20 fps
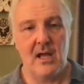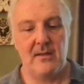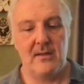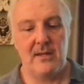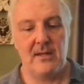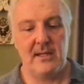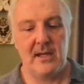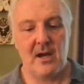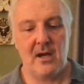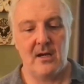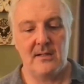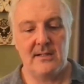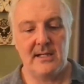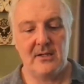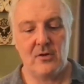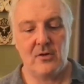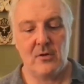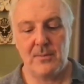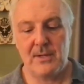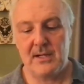The Art
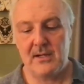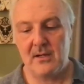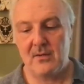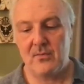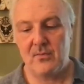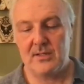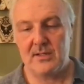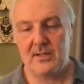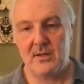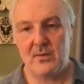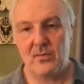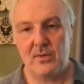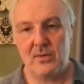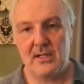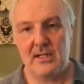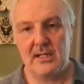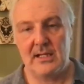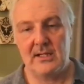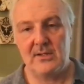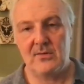Deco period was a
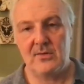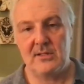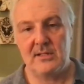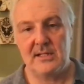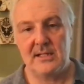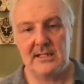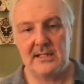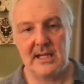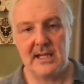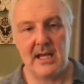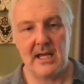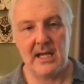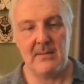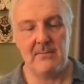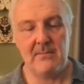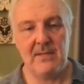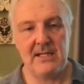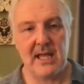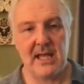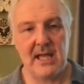really interesting
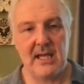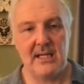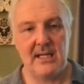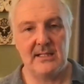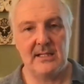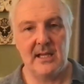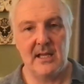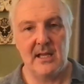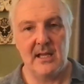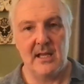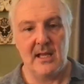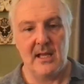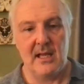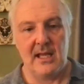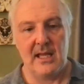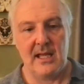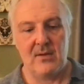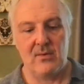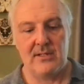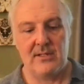time because
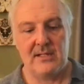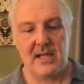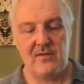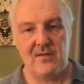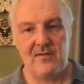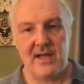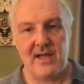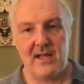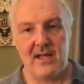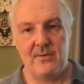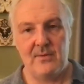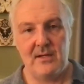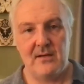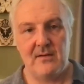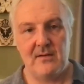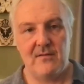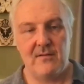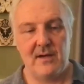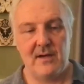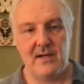it was developed
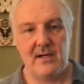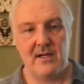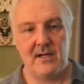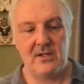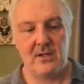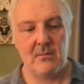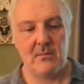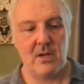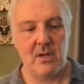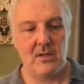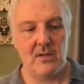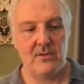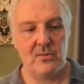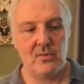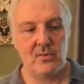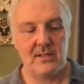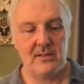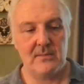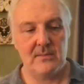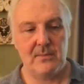in a very
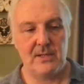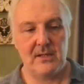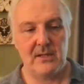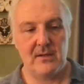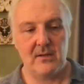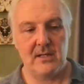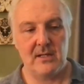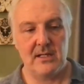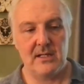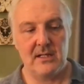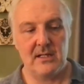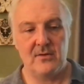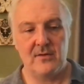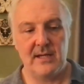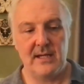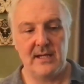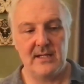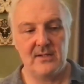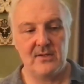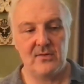tumultuous period of
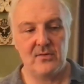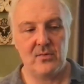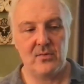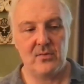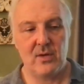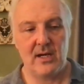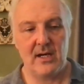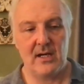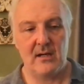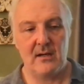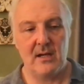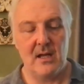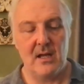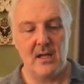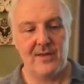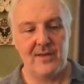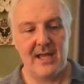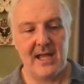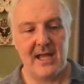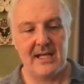history where
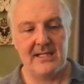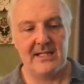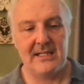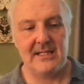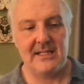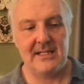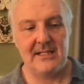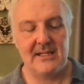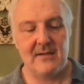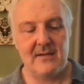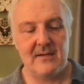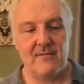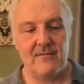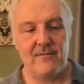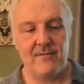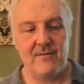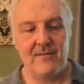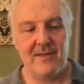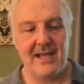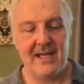the ideas of
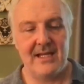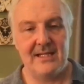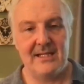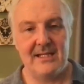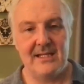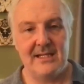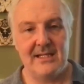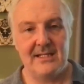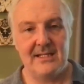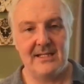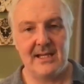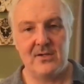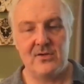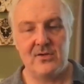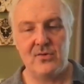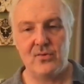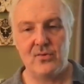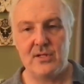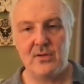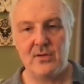19th
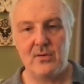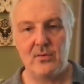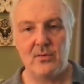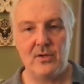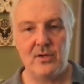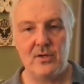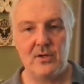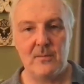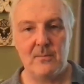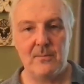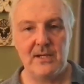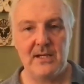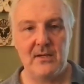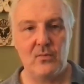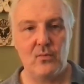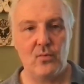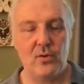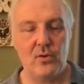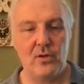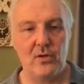century
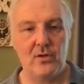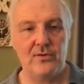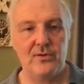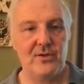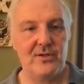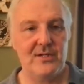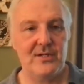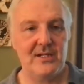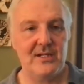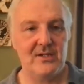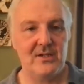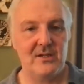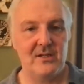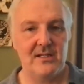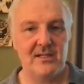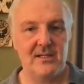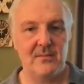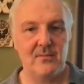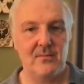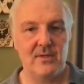European world
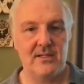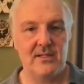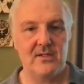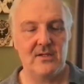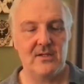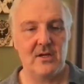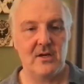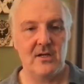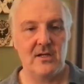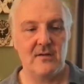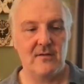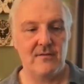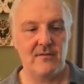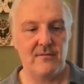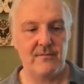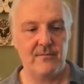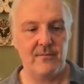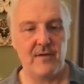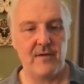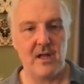traditionalism was starting to
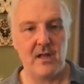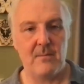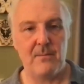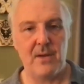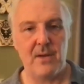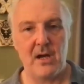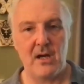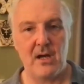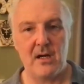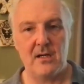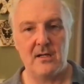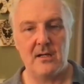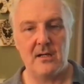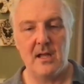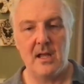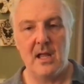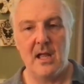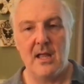fall apart.